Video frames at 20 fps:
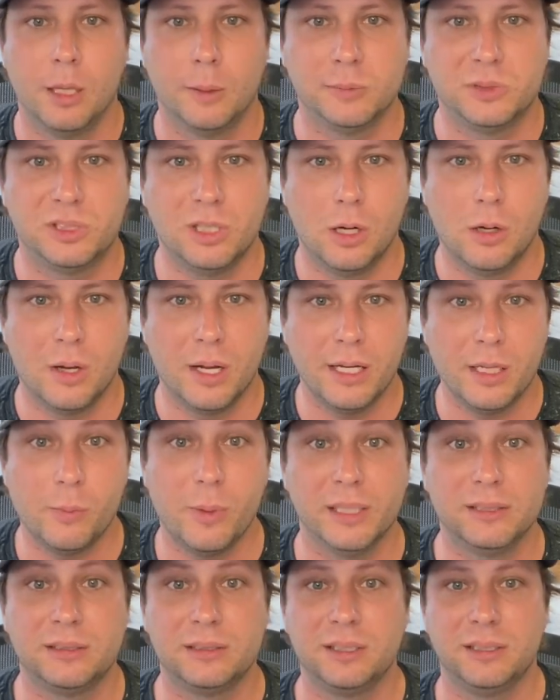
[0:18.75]
So
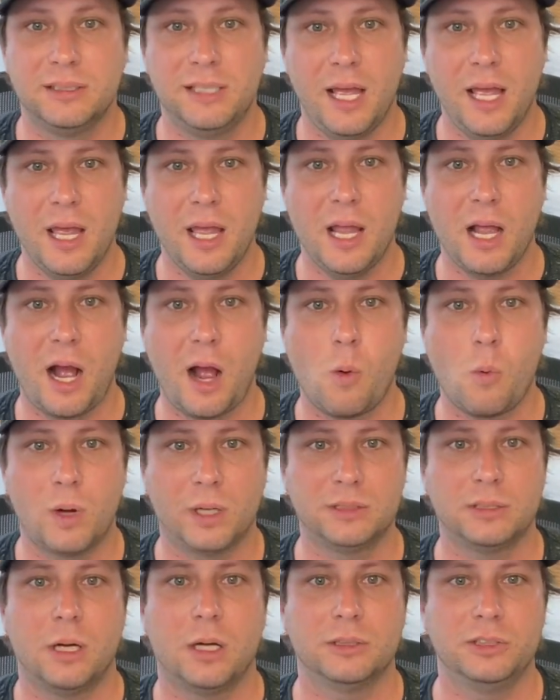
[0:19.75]
anyways, today I want
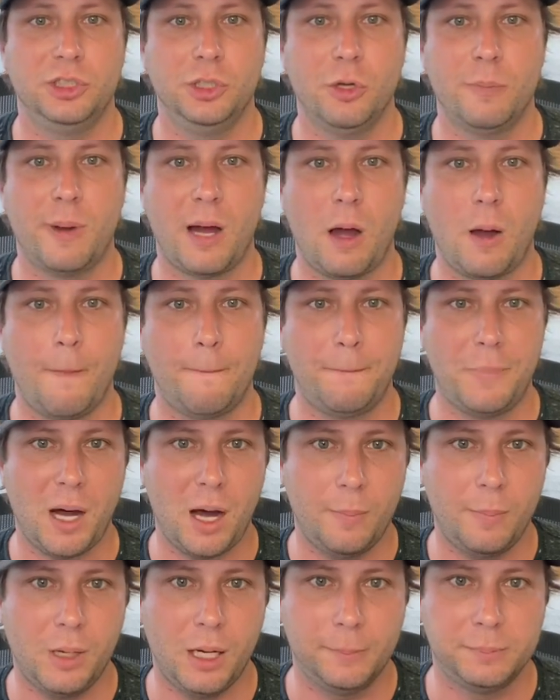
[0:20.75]
to talk to you about
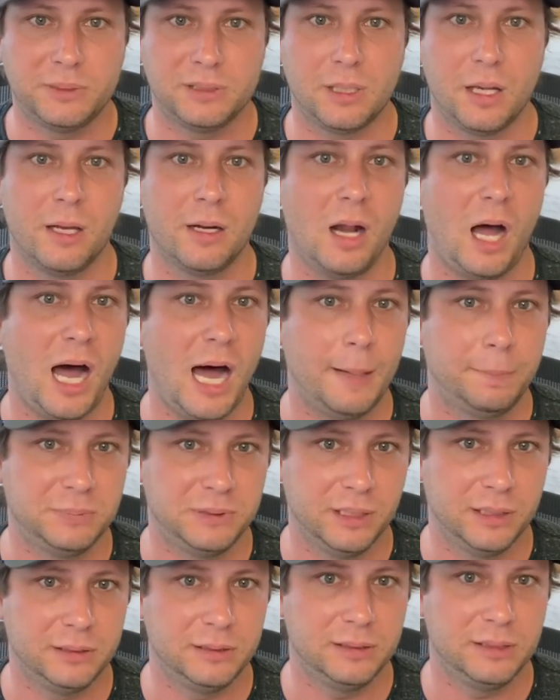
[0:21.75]
pop-ups and
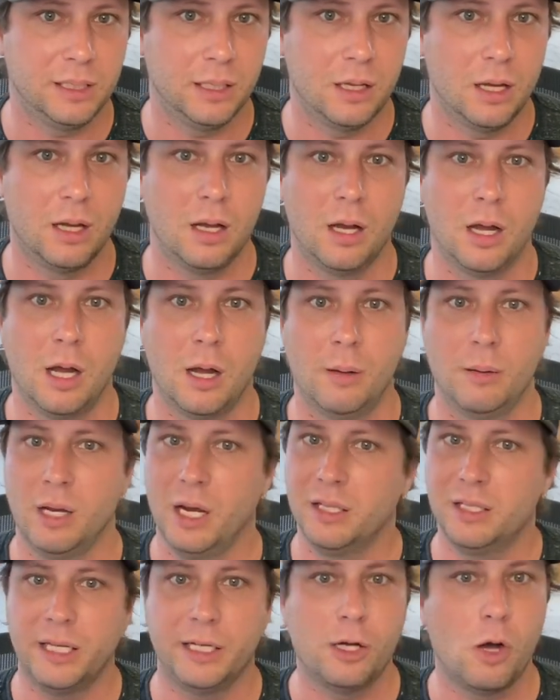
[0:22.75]
opt-ins,
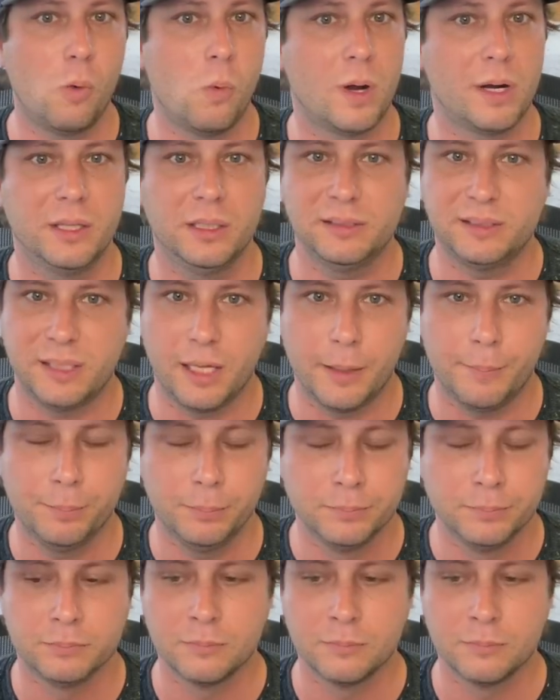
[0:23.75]
and they go one and the same.